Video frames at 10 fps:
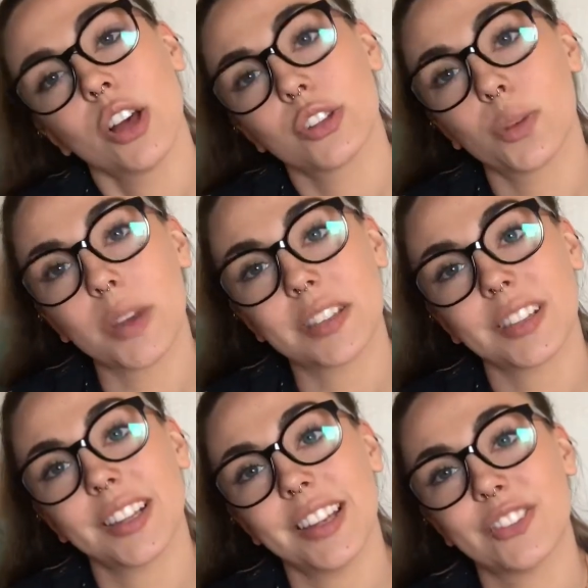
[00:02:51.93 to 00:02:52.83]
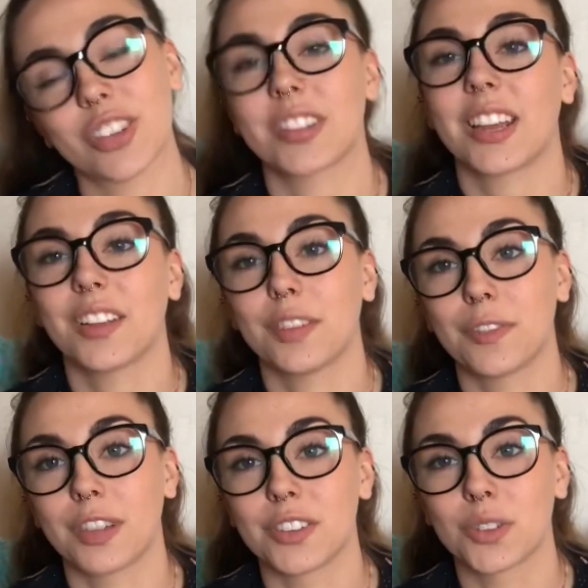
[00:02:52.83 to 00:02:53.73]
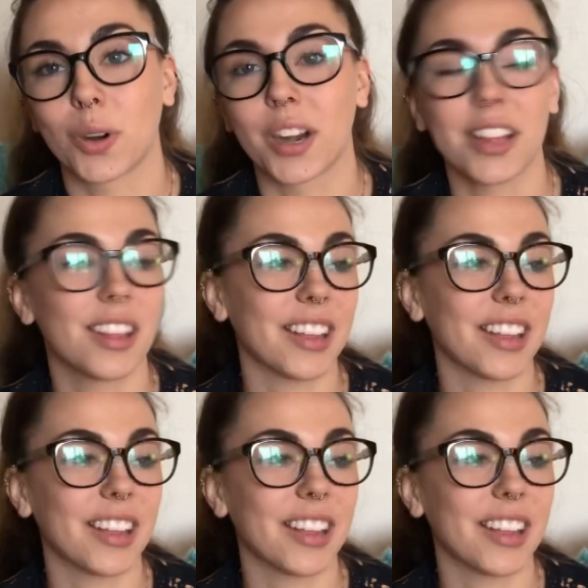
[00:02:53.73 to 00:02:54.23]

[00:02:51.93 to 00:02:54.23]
So basically it's just kind of a fun story.